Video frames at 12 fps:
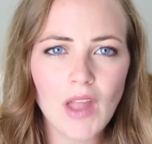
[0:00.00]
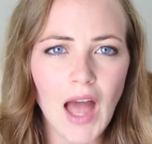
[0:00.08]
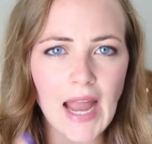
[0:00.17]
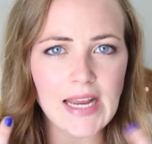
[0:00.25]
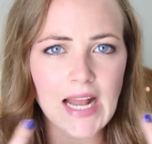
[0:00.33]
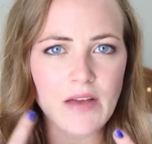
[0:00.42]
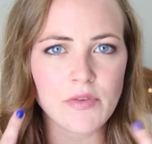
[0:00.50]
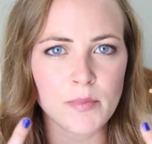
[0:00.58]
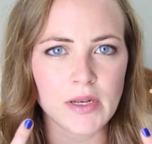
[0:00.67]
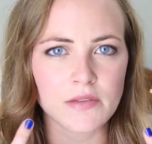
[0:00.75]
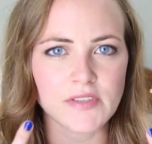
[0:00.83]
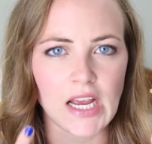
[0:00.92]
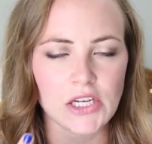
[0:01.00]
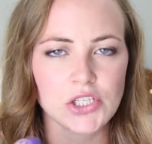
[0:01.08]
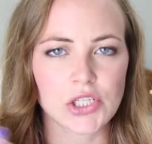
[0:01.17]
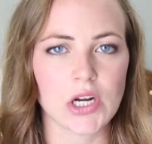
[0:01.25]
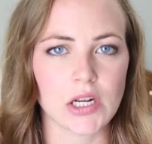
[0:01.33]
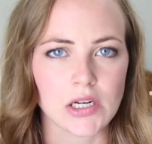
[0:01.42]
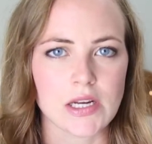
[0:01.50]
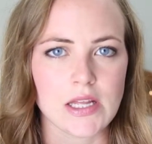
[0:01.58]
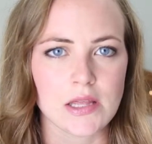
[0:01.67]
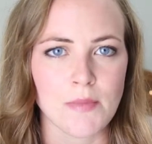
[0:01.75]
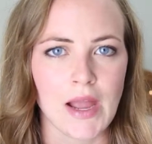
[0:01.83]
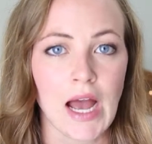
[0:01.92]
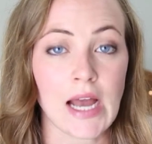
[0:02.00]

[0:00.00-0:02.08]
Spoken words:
I can have a bit of texture underneath my